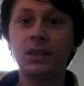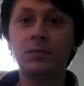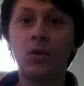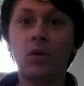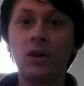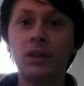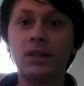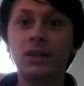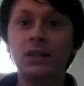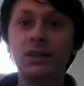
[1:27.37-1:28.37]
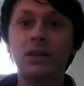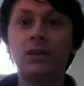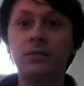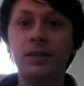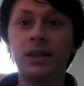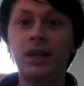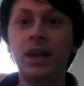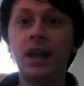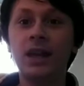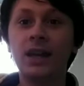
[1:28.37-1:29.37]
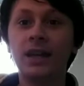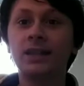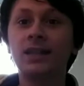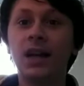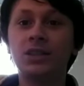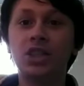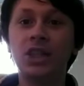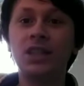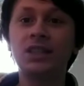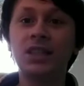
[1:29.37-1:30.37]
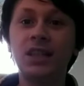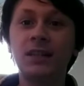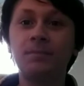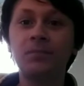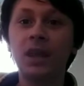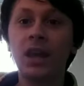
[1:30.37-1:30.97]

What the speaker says: They're more goofy and cheesy,